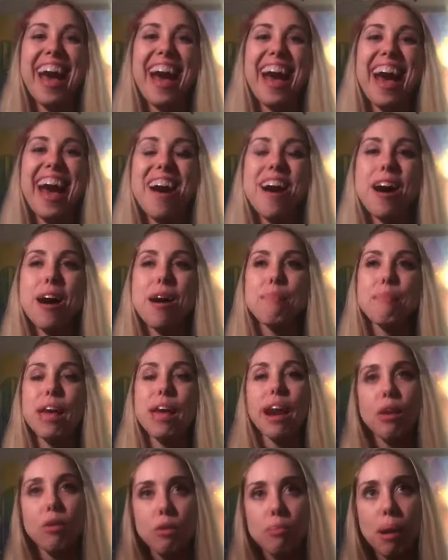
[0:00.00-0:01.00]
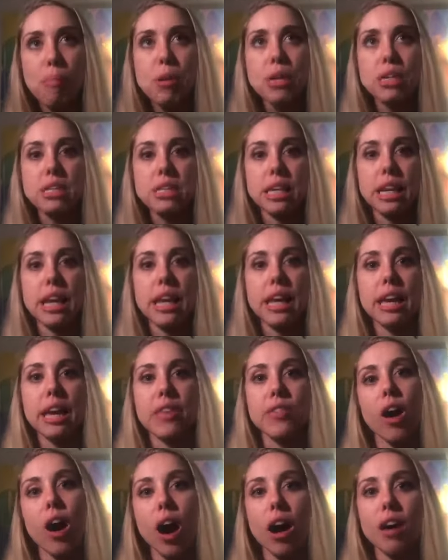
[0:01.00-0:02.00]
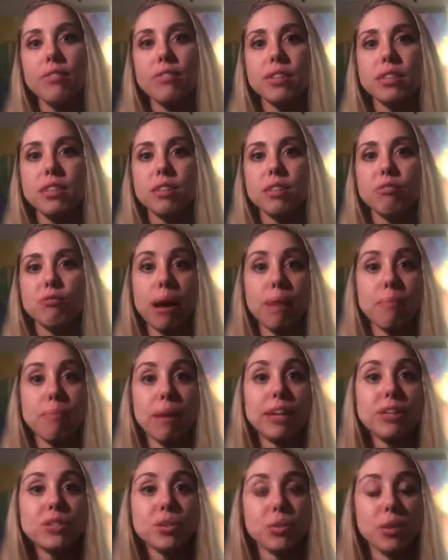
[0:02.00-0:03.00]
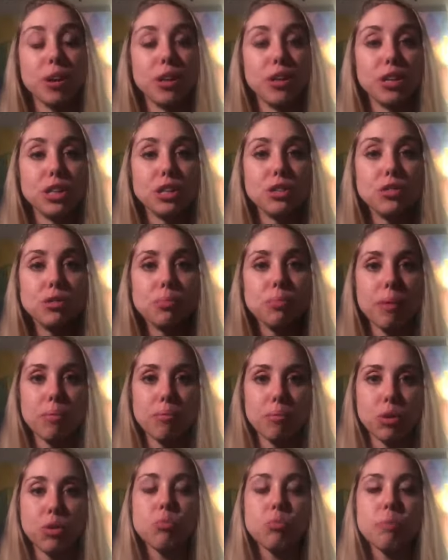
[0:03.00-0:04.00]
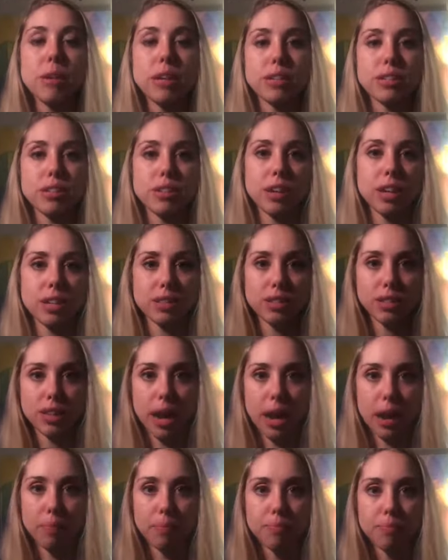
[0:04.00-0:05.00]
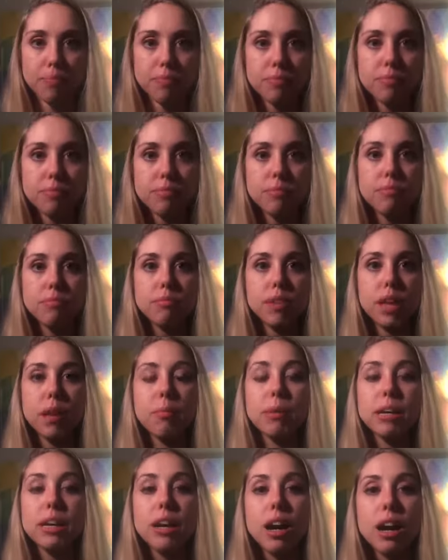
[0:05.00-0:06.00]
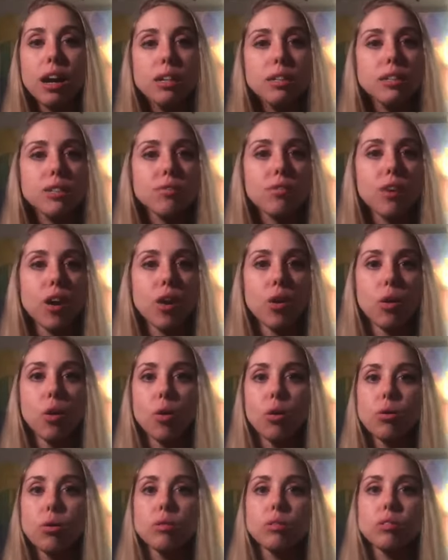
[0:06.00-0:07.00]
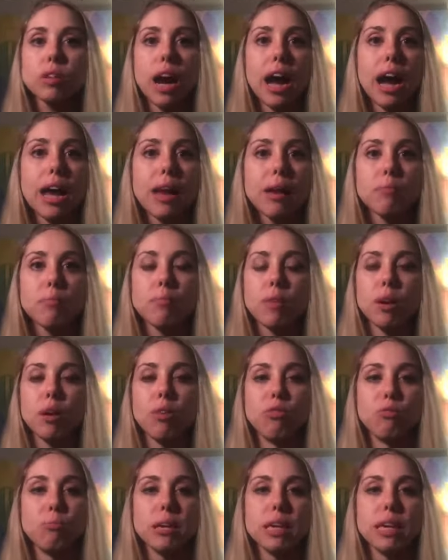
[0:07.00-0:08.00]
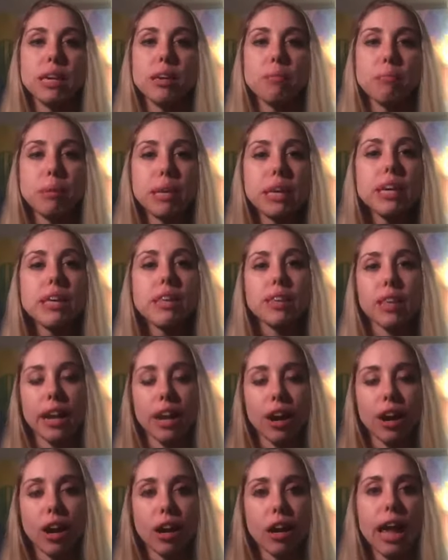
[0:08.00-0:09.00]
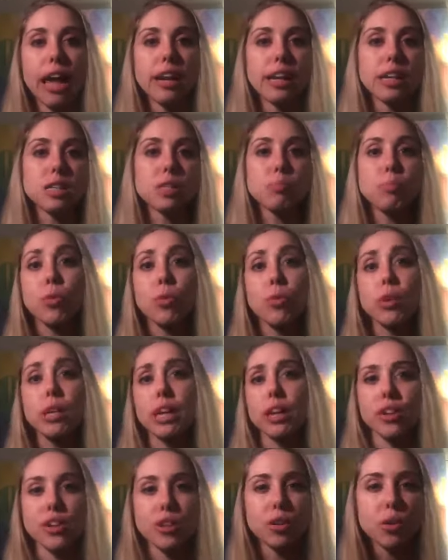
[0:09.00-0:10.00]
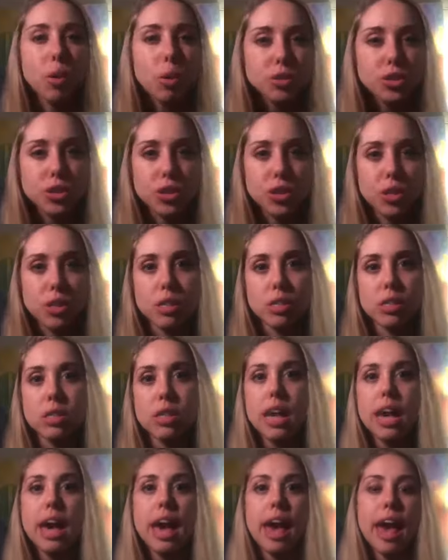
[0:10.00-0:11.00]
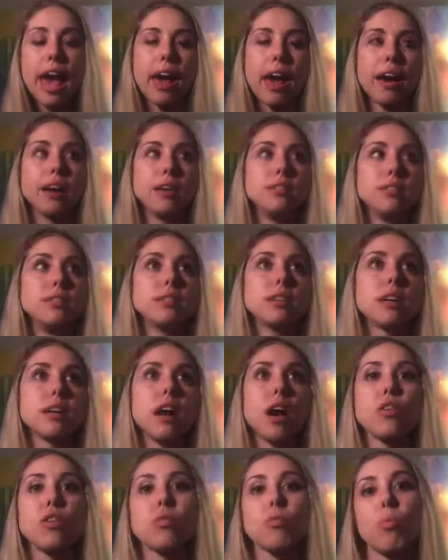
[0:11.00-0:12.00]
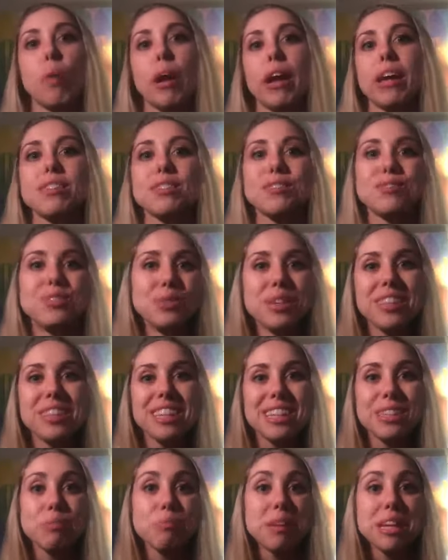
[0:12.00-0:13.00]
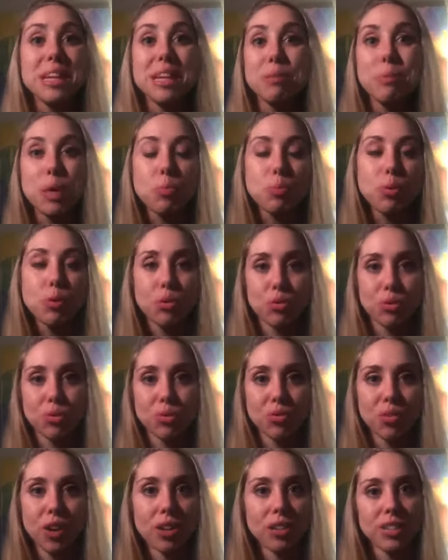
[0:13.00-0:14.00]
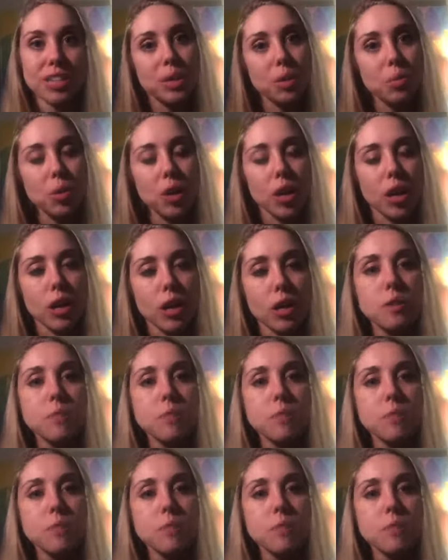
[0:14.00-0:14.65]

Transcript: And I remember sitting in the office of my mentor, the youth minister at the time. And because of our whole time of me being there and exploring other cultures and other ways of doing things, meeting people through the volunteer work,